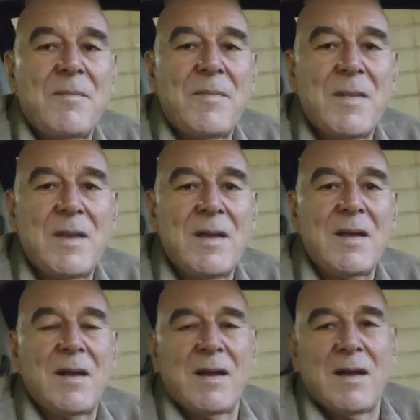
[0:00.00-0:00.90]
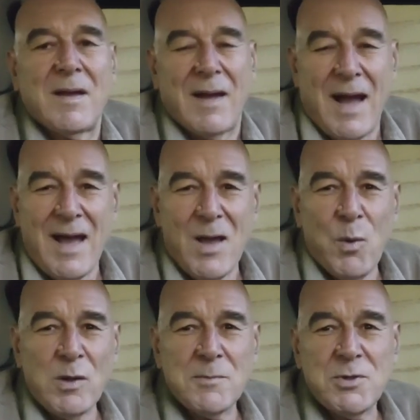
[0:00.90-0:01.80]
Hi,
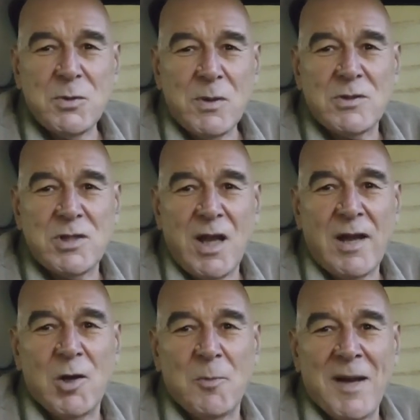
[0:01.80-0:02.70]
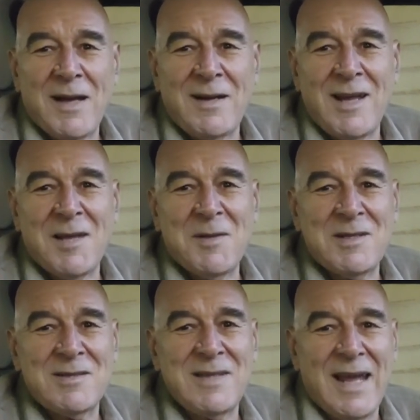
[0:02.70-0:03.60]
welcome to our channel. My name
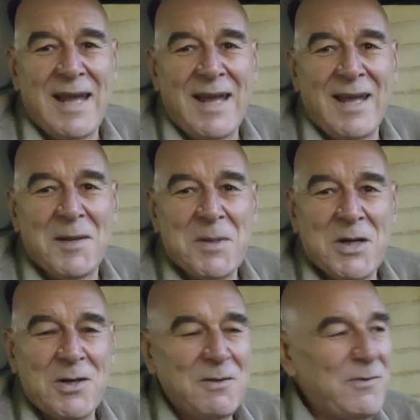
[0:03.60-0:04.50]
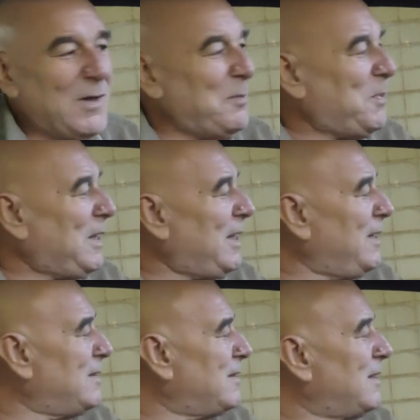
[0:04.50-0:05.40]
is Dan. I'm here in the
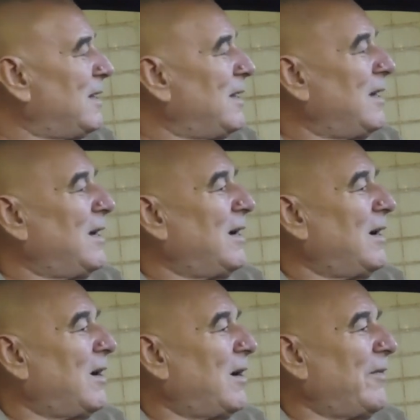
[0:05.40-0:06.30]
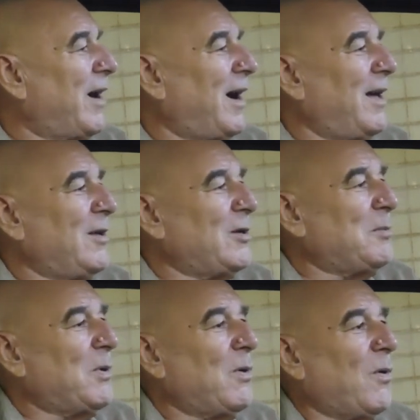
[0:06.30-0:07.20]
Philippines on the Island
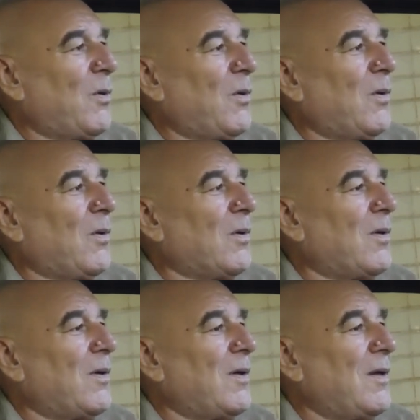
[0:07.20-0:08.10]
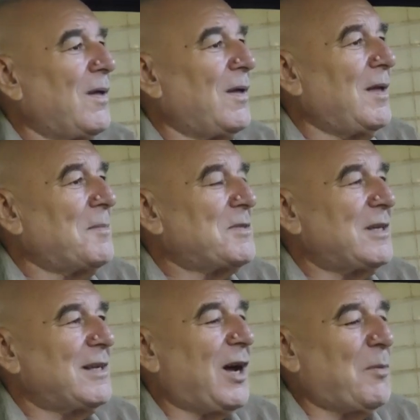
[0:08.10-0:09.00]
of Bohol.
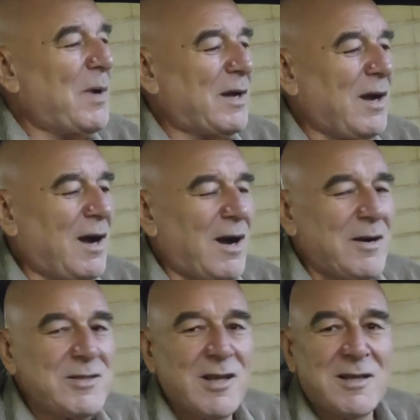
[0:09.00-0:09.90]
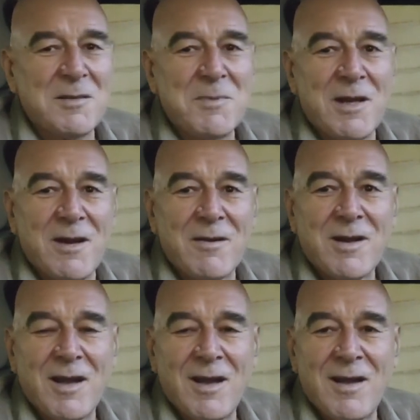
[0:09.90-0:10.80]
Sitting out in my car, sucking up the air
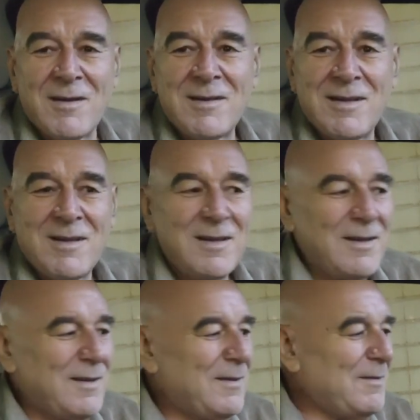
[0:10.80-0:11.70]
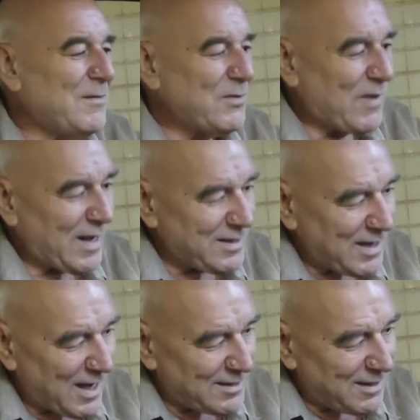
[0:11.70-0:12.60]
con. It's
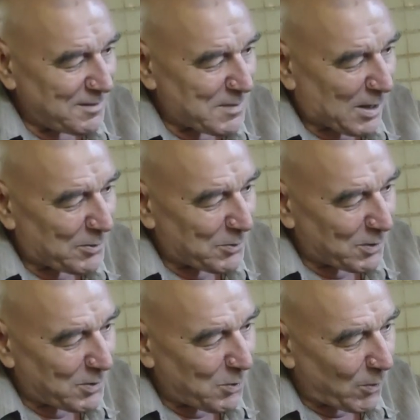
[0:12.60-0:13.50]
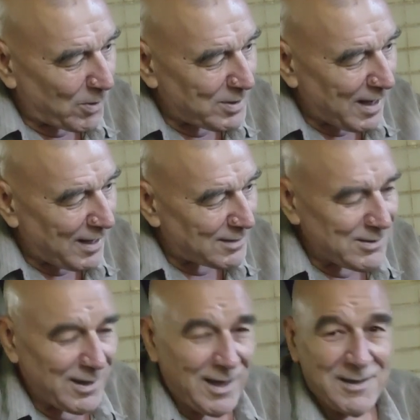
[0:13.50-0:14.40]
fantastic. I'm down to a quarter tank,
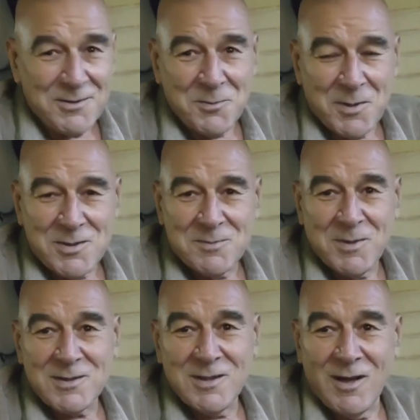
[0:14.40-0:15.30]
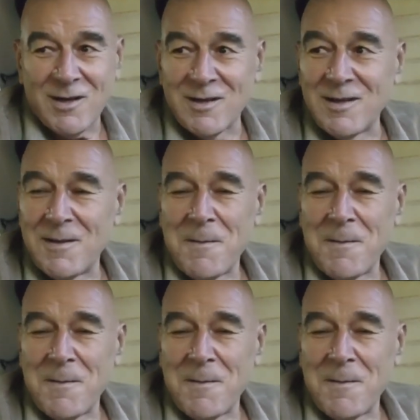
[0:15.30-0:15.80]
so I can't do it much longer.